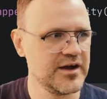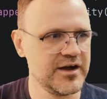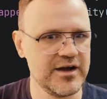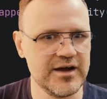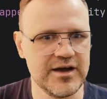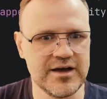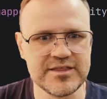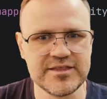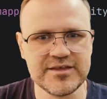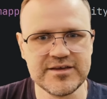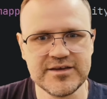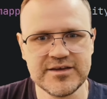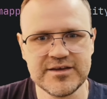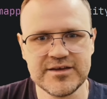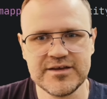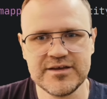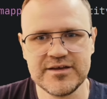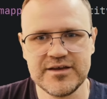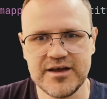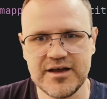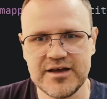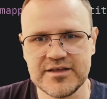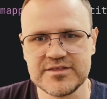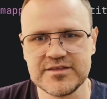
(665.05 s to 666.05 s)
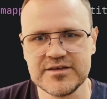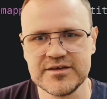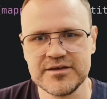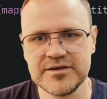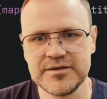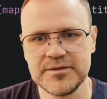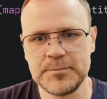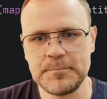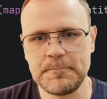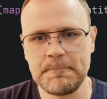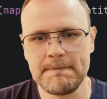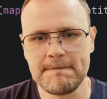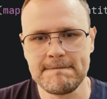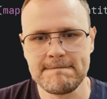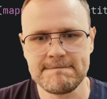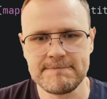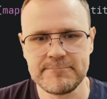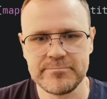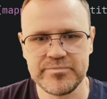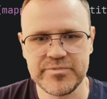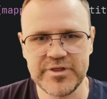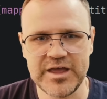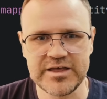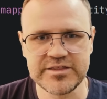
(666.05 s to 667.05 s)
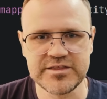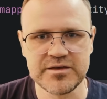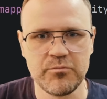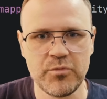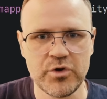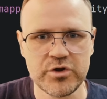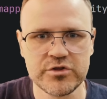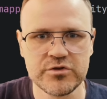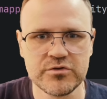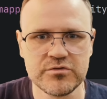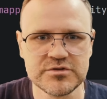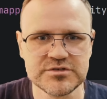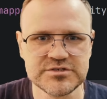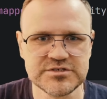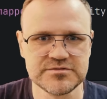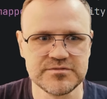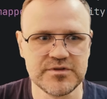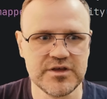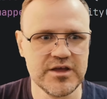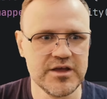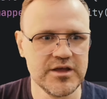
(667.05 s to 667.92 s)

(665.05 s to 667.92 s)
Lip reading: other modules.